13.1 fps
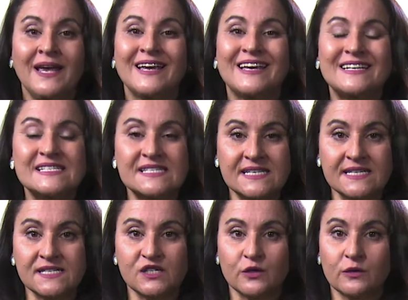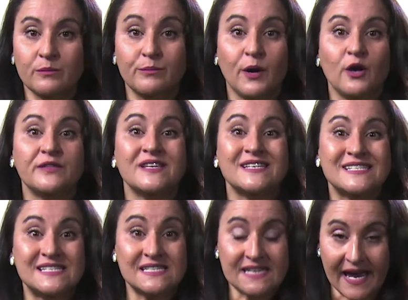can assist you in both
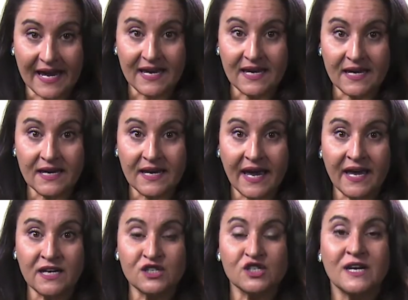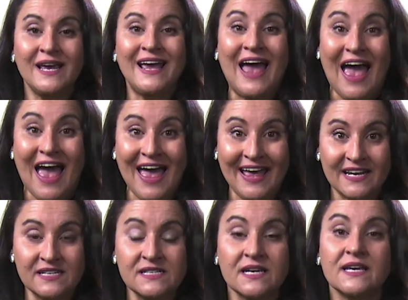staying engaged
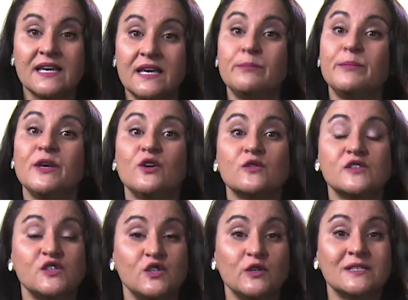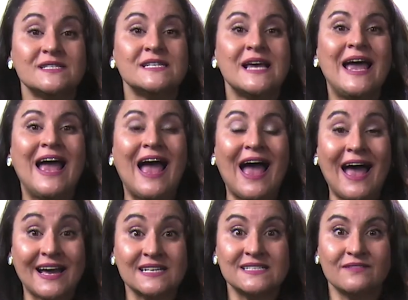and keeping your students
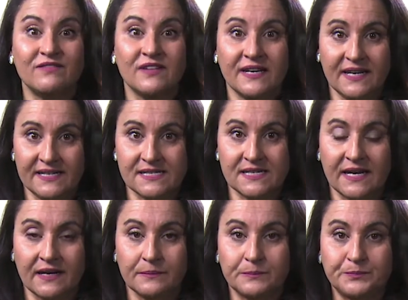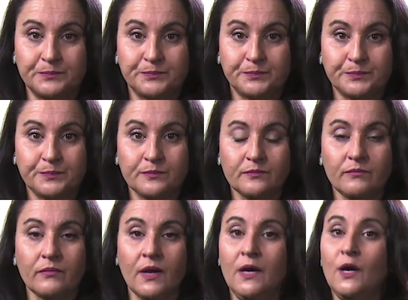actively listening.
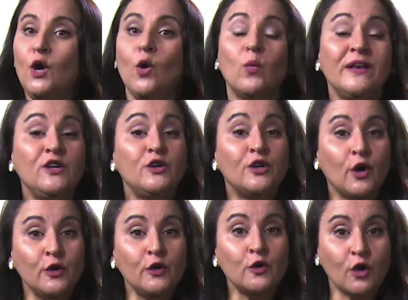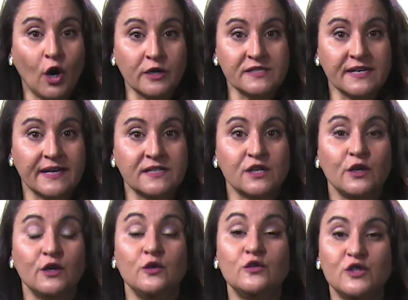When you know your content,
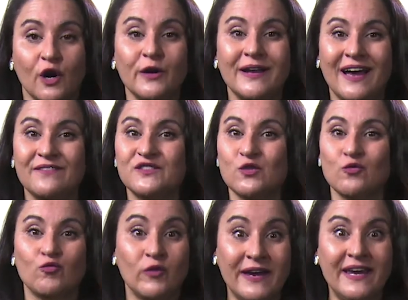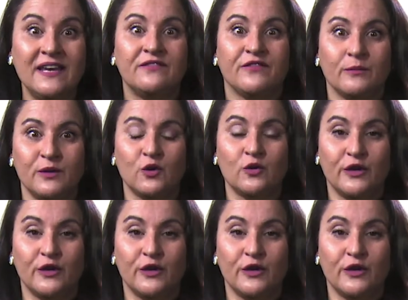you don't have to read from your